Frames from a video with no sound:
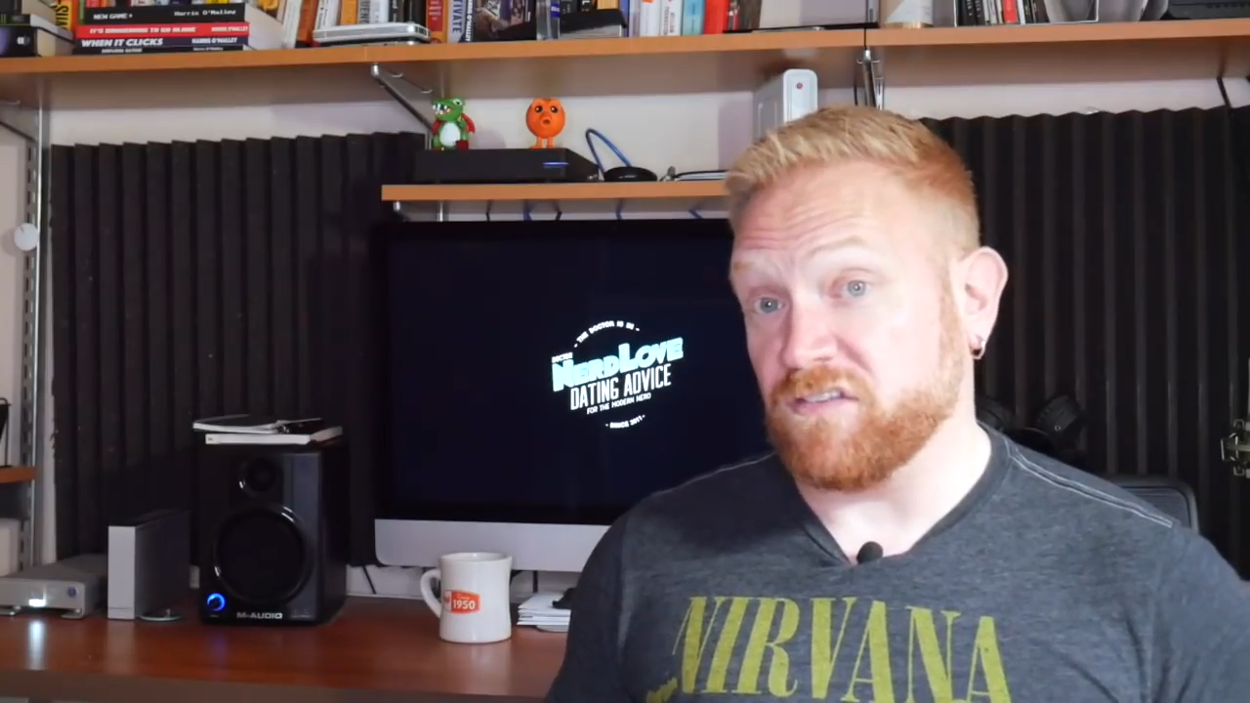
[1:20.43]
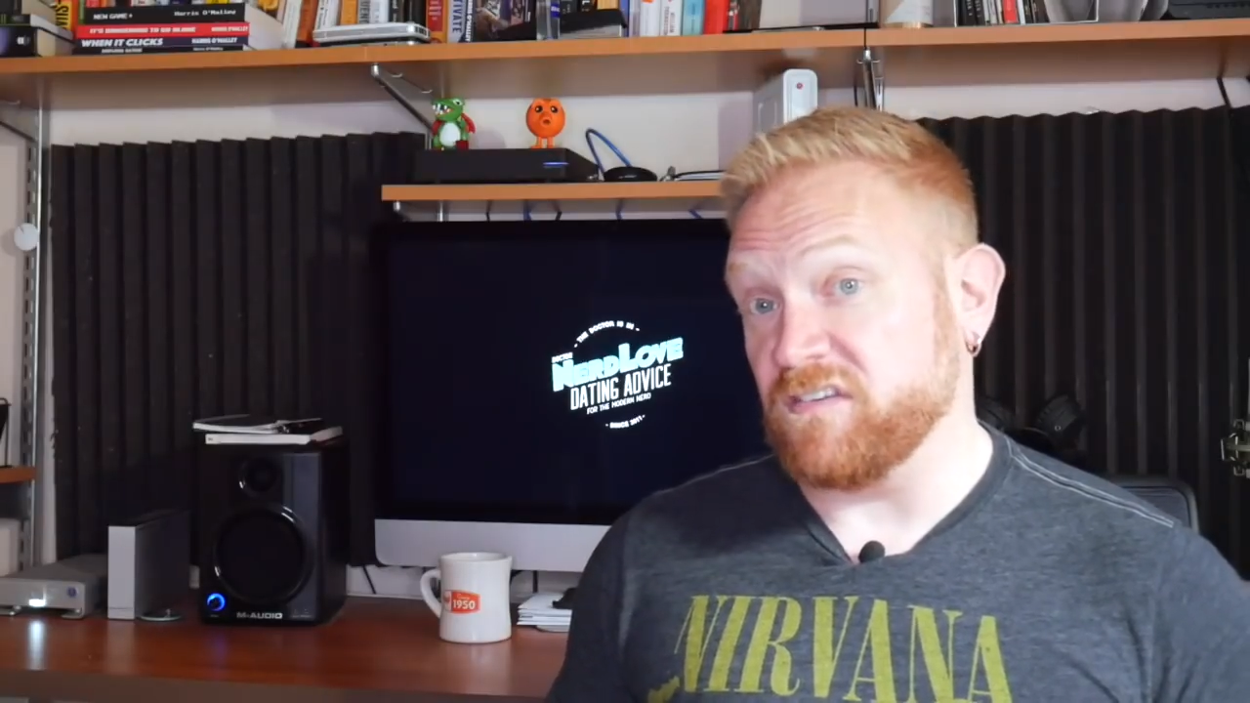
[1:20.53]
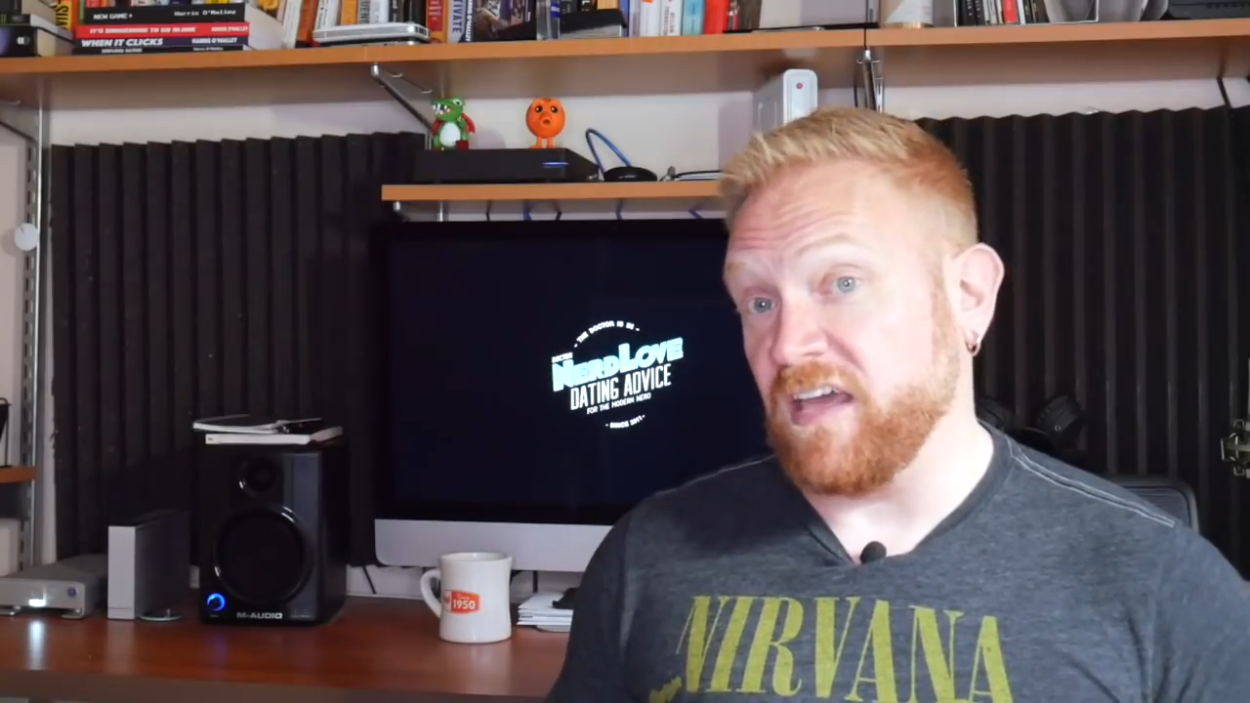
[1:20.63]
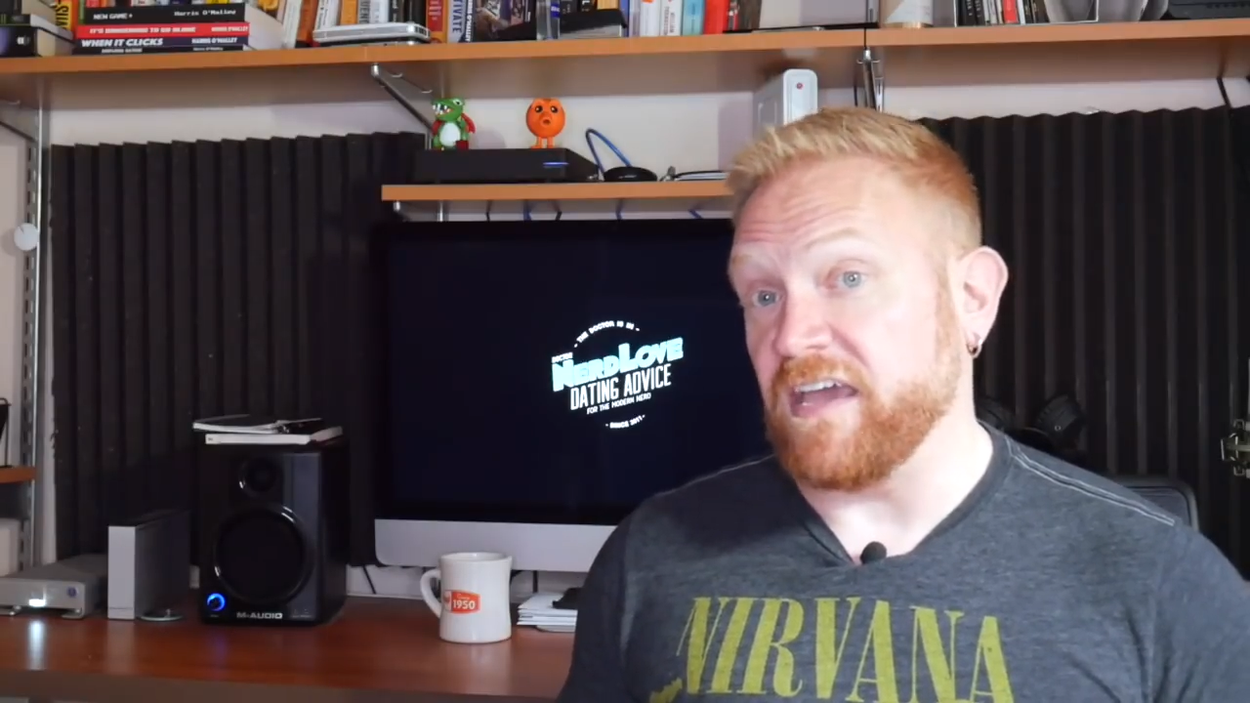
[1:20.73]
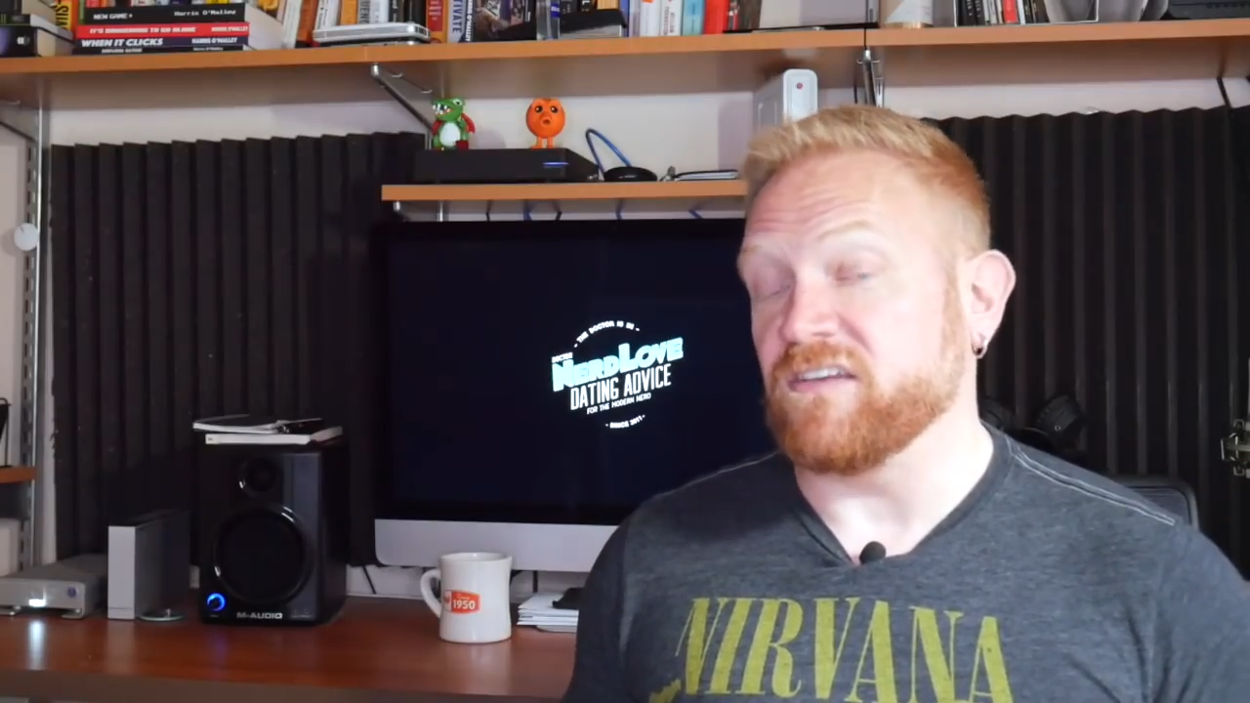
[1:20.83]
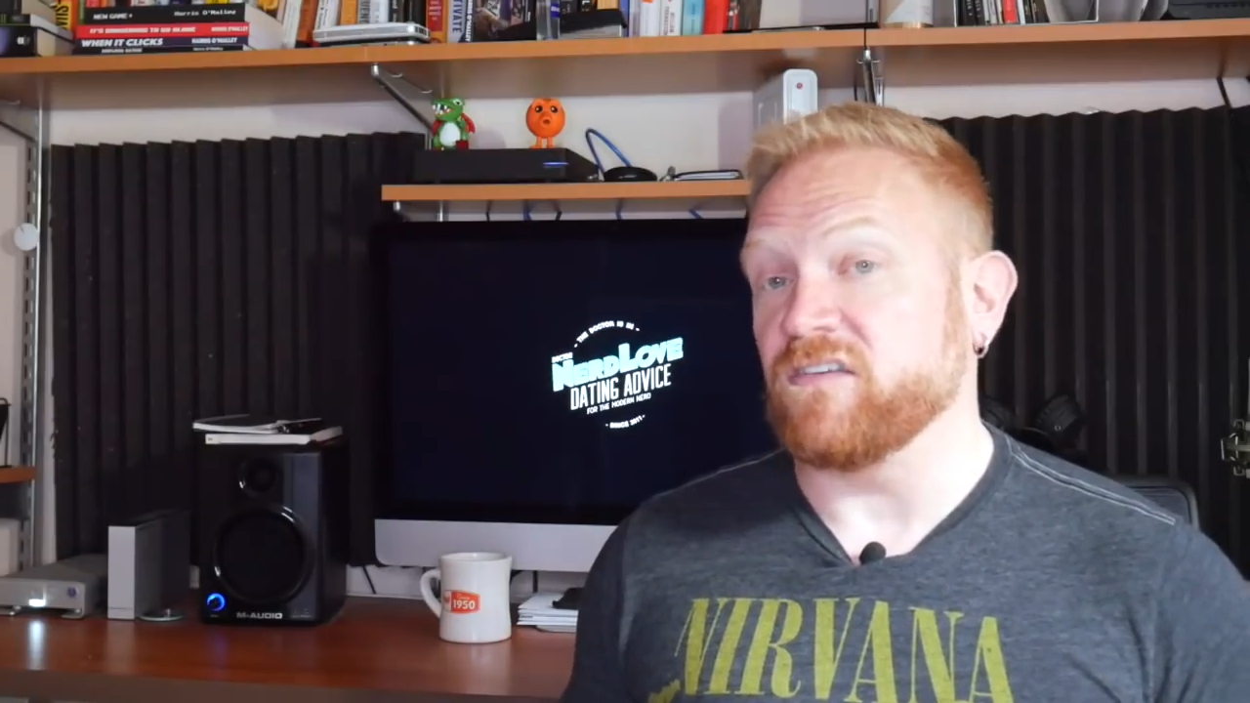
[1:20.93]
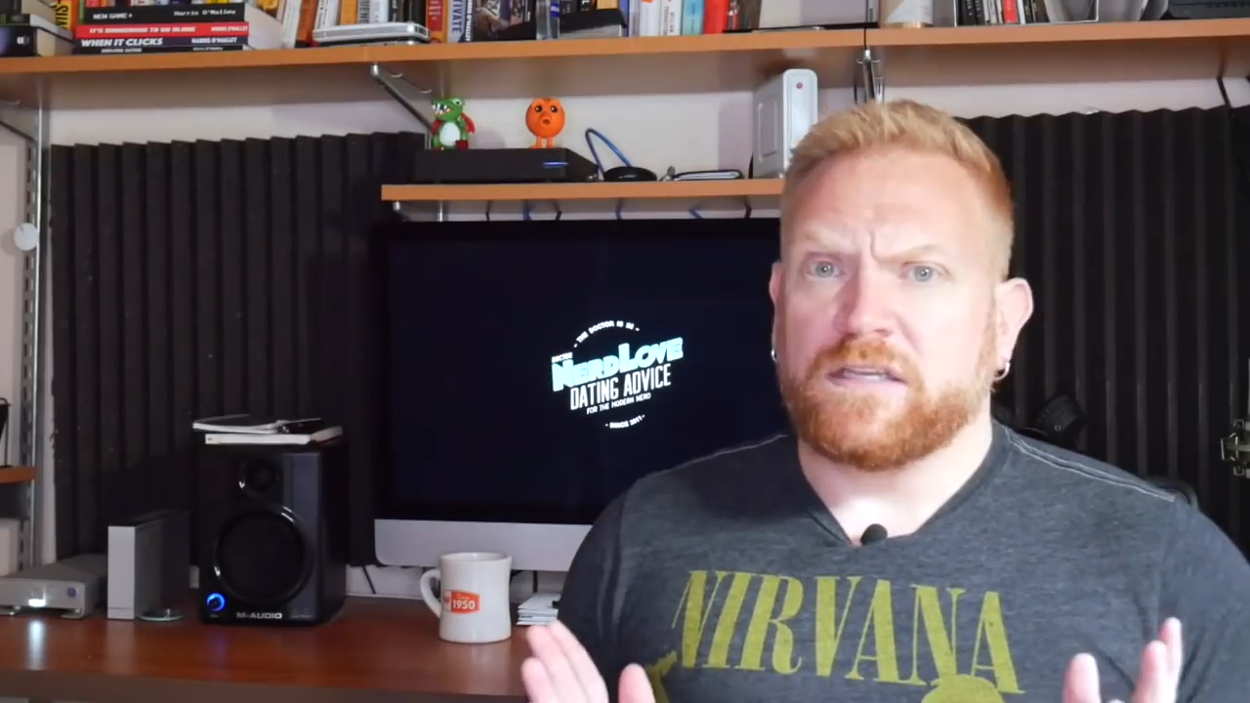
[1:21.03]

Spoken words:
to date?